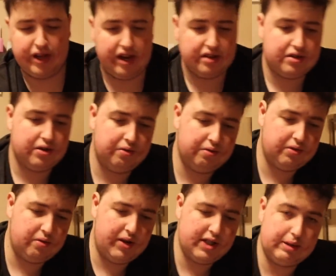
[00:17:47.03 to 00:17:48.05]
Yeah, so
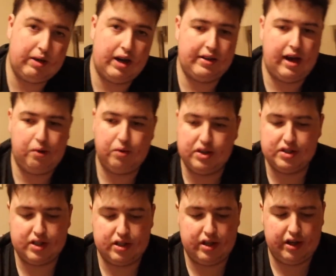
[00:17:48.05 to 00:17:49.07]
the reason behind that
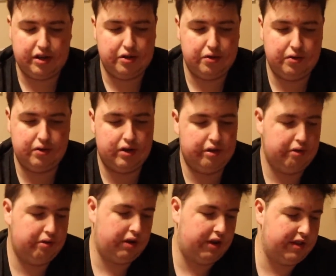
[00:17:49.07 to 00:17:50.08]
was,
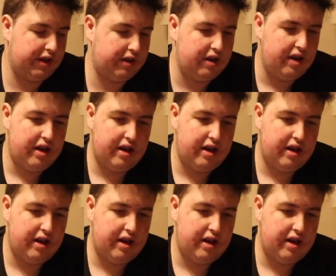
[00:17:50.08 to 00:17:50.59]
I think...